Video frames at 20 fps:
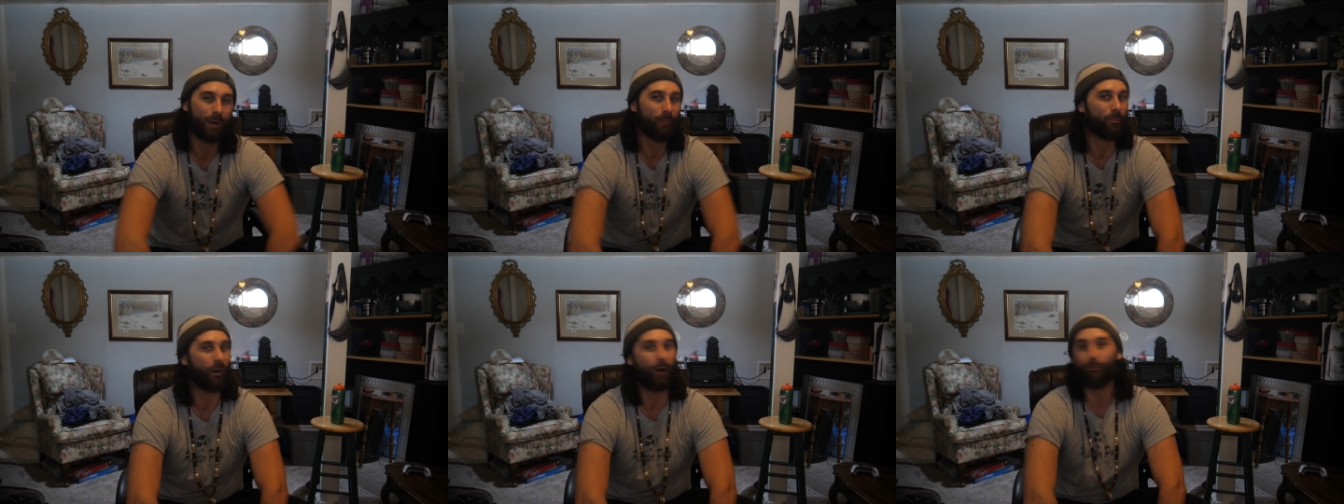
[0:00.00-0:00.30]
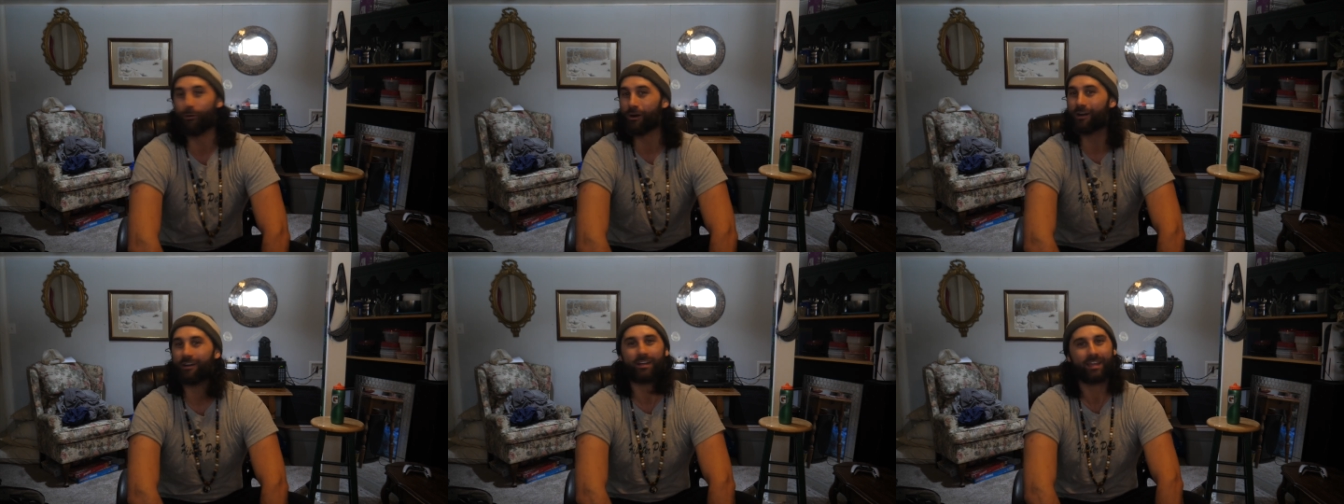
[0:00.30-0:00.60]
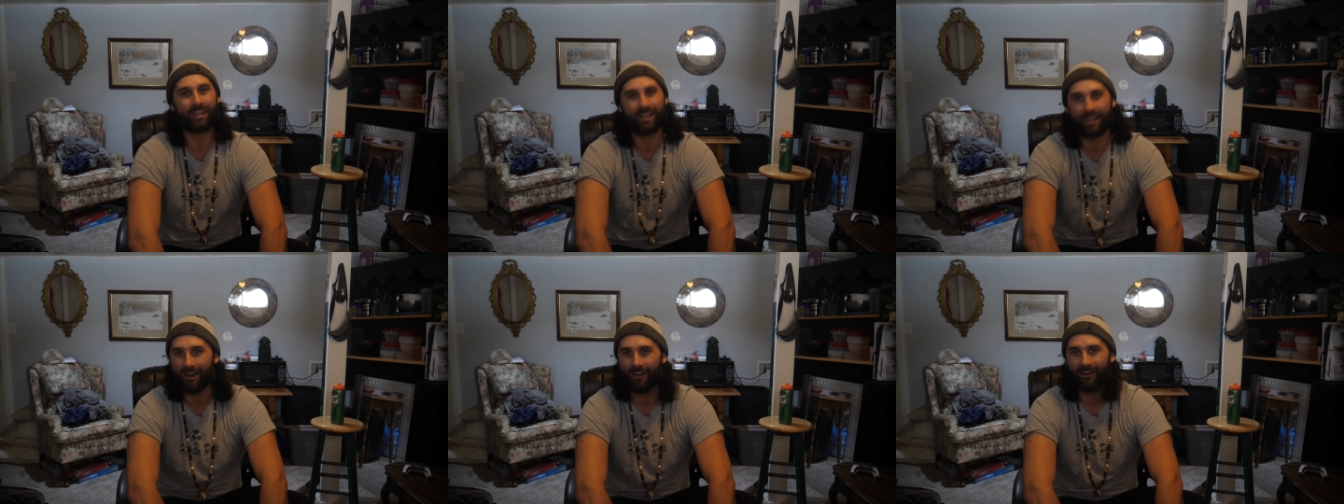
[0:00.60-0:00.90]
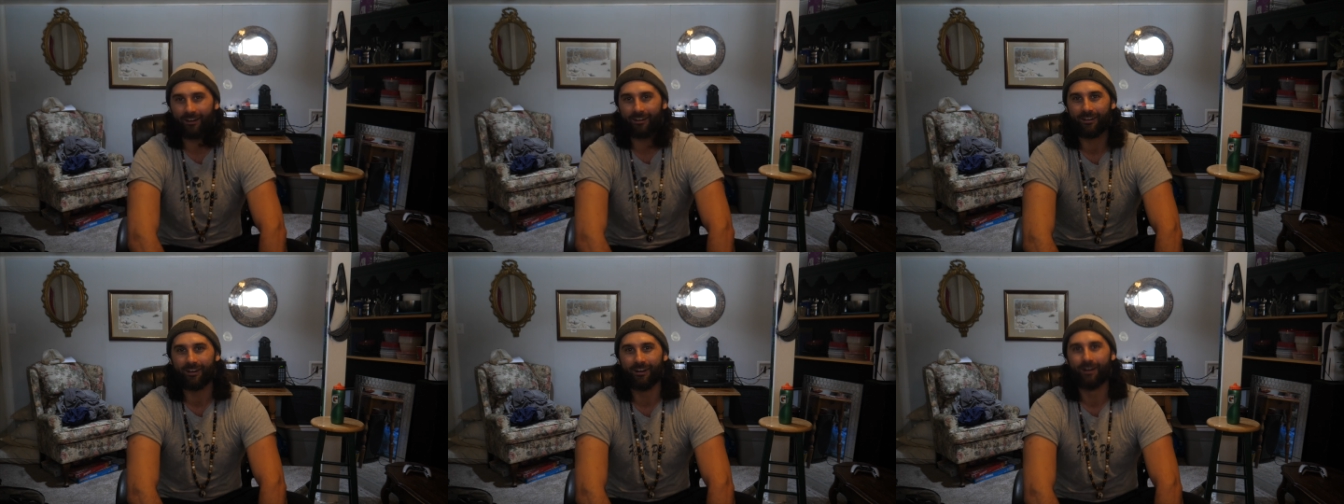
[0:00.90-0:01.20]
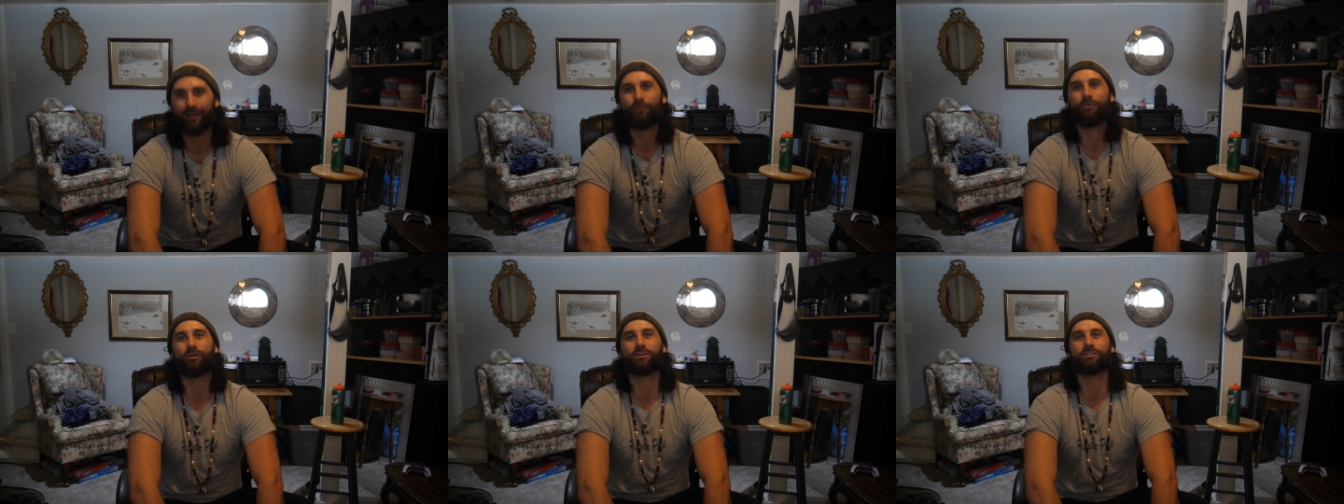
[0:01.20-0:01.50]
But we're here,
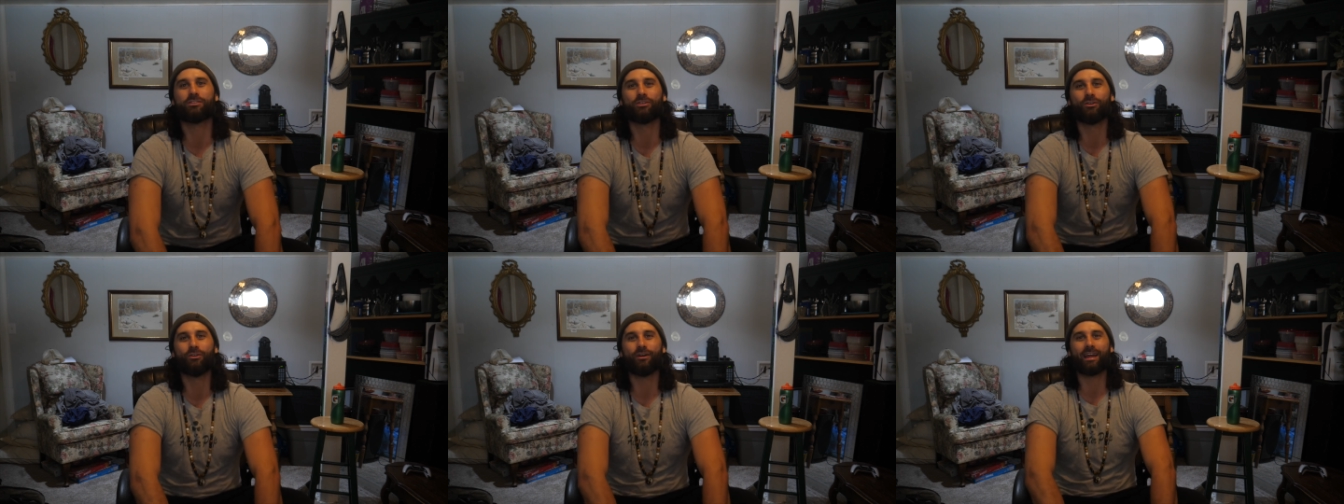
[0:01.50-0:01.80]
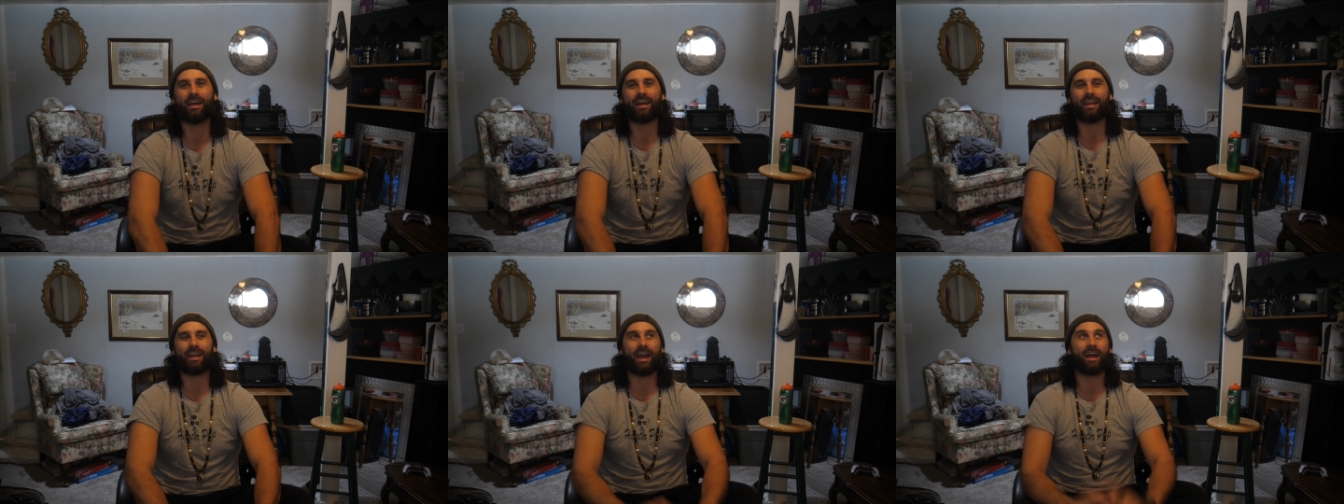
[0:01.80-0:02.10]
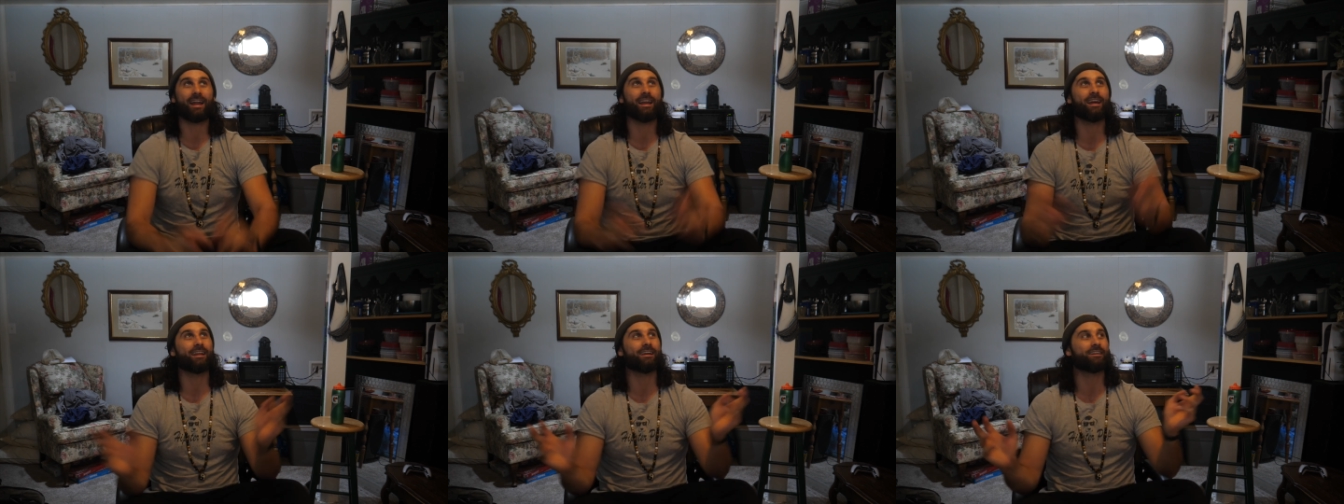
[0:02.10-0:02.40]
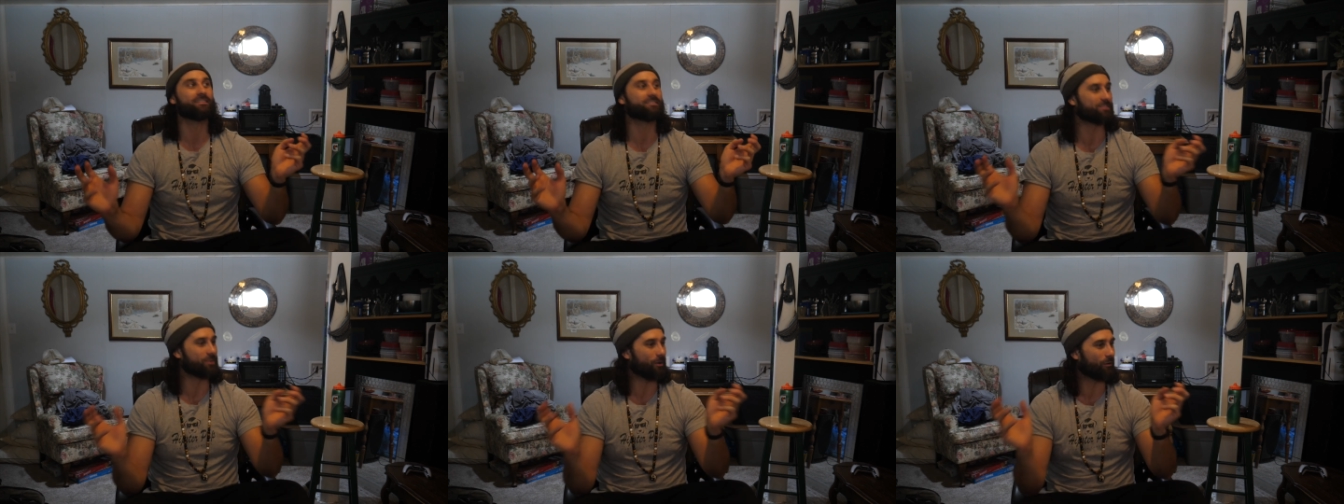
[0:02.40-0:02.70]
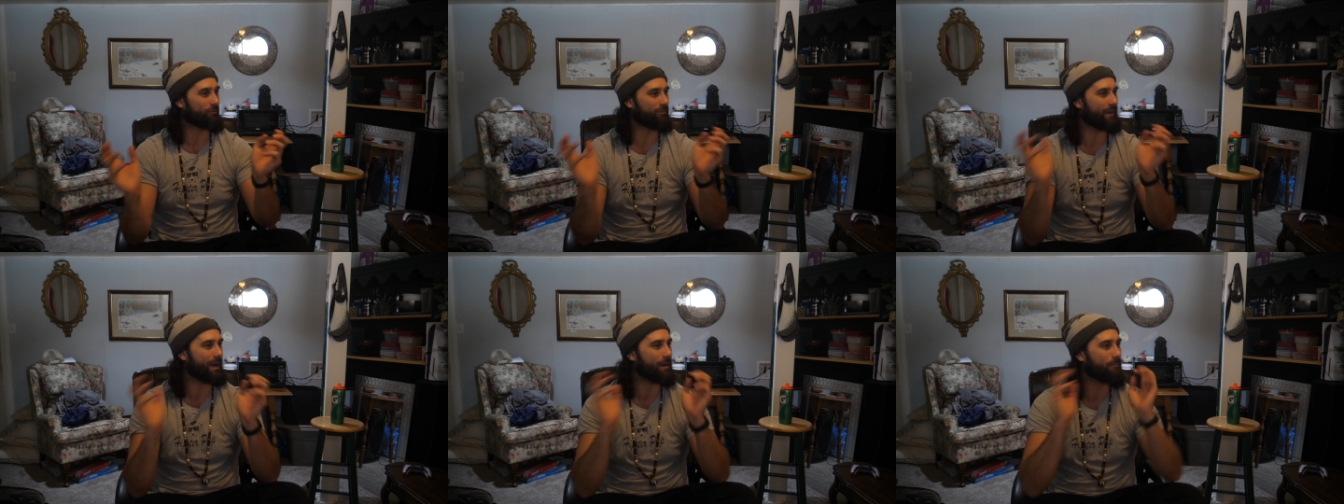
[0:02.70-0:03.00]
we're doing it, and it is
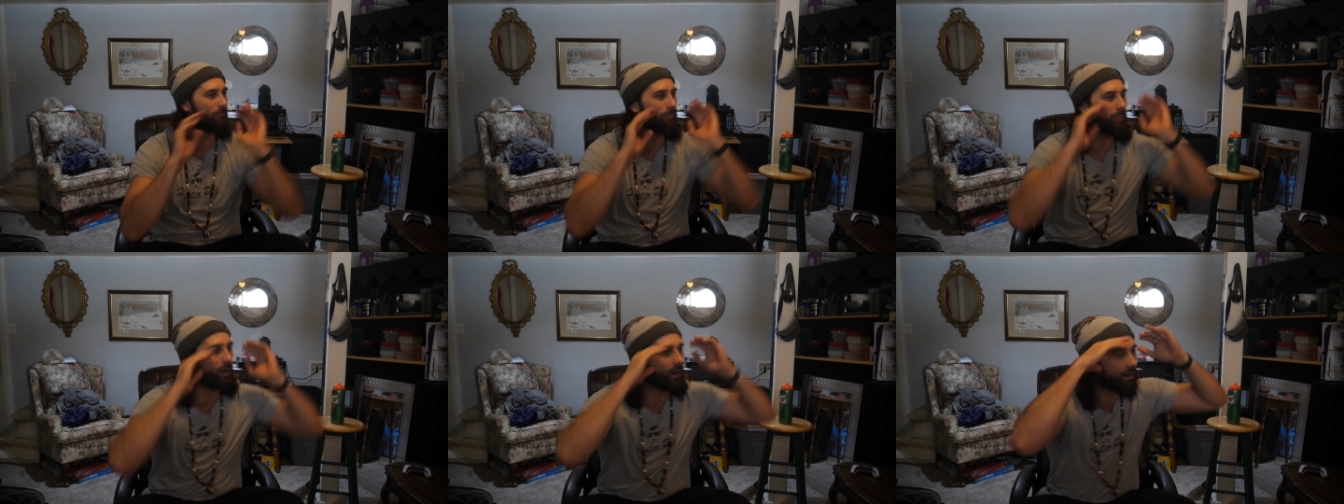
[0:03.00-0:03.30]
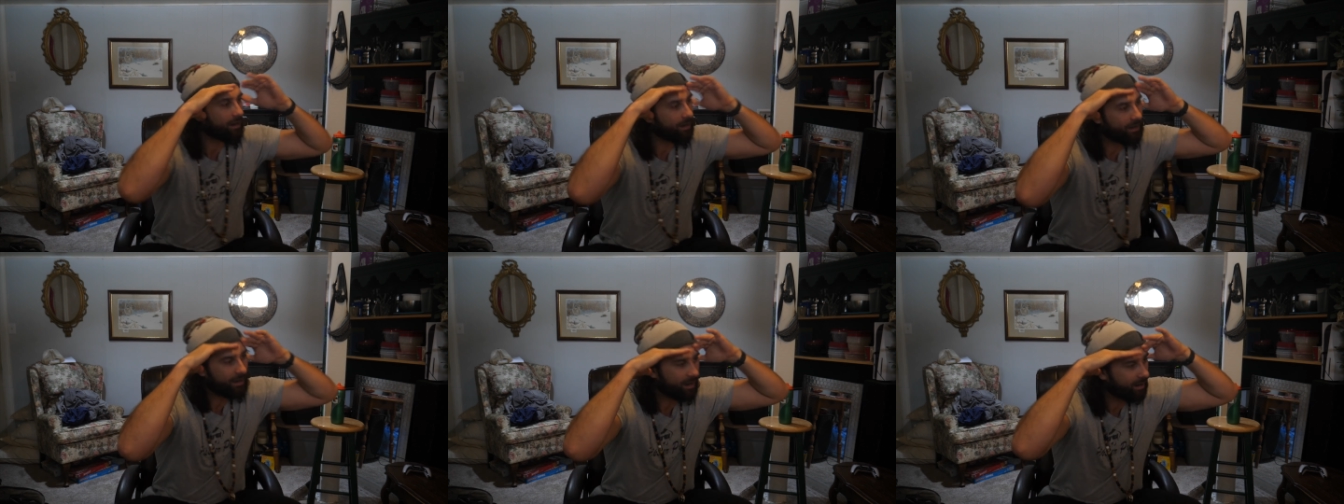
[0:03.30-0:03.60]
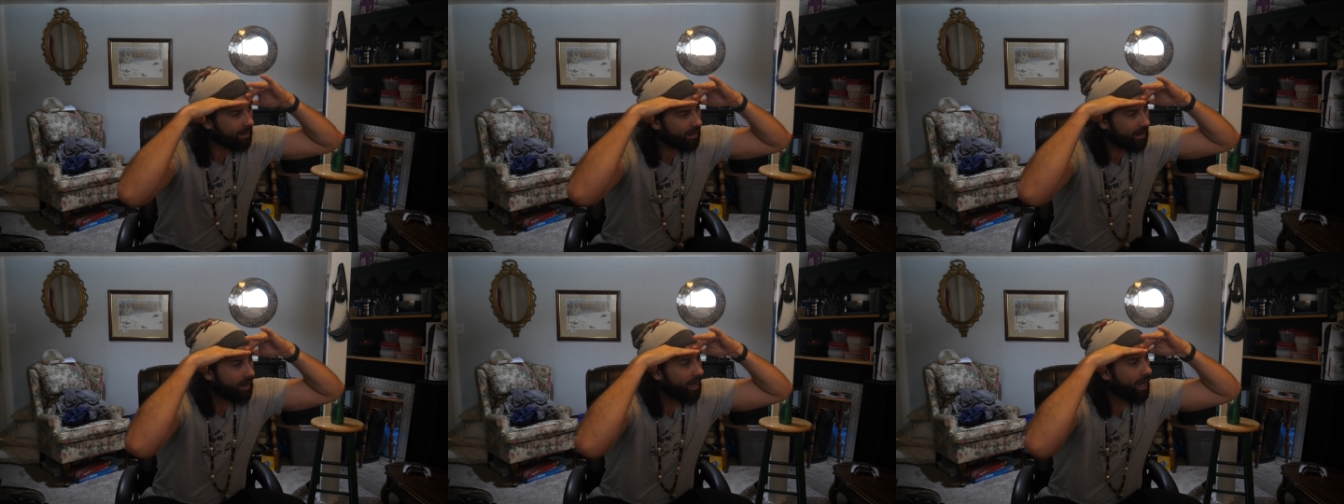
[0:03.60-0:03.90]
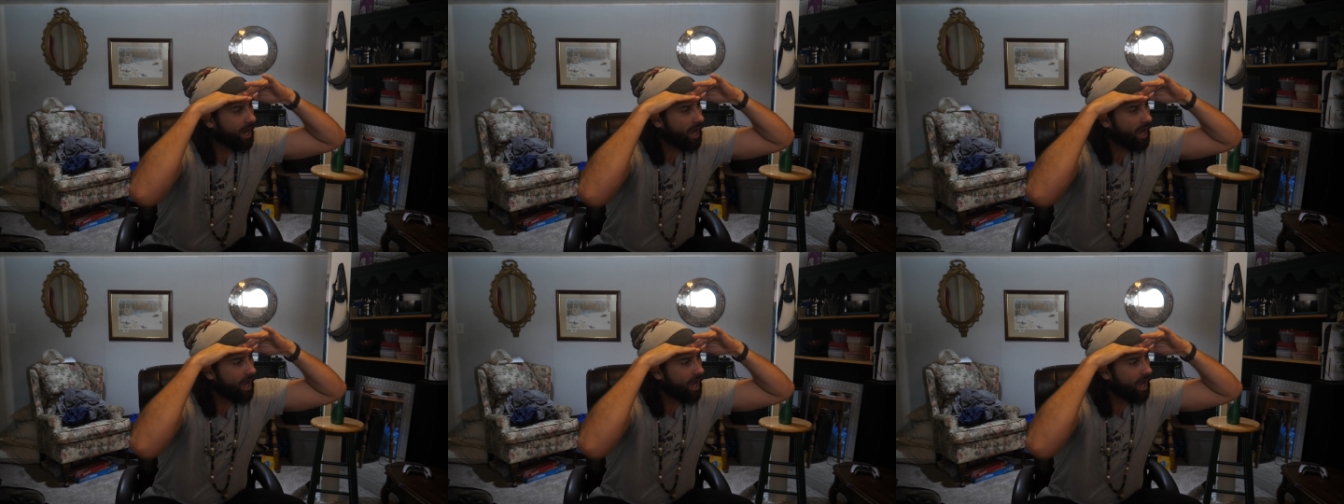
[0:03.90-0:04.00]
November